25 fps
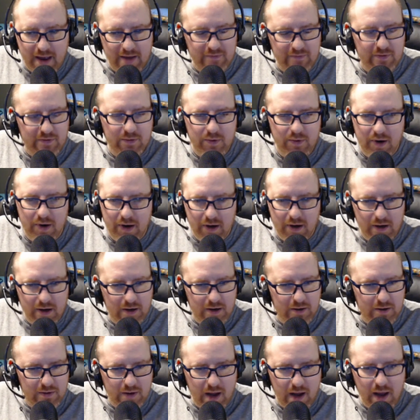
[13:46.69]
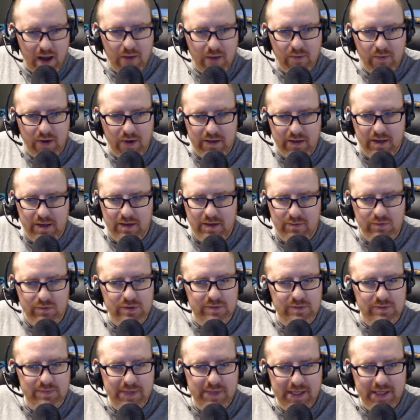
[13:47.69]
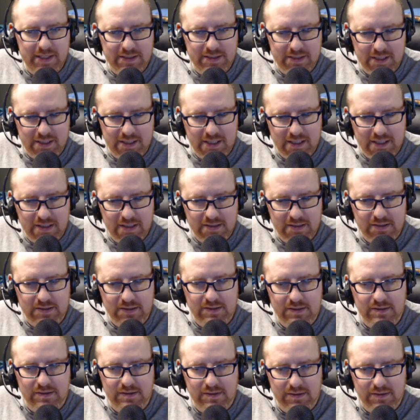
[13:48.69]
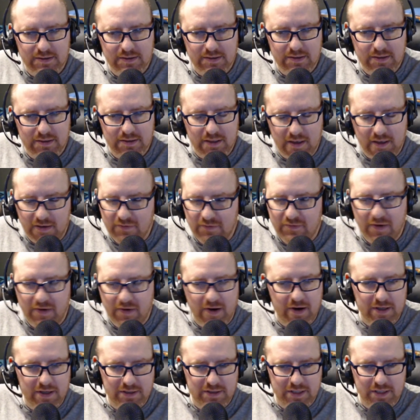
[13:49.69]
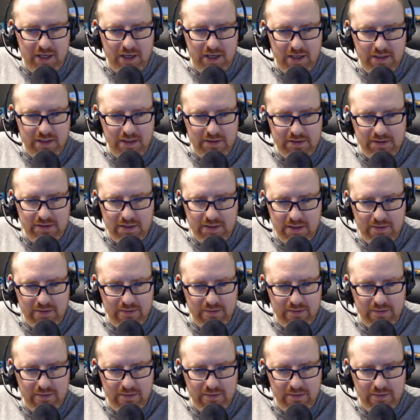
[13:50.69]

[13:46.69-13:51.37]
everywhere I went, it was PCs of various kinds.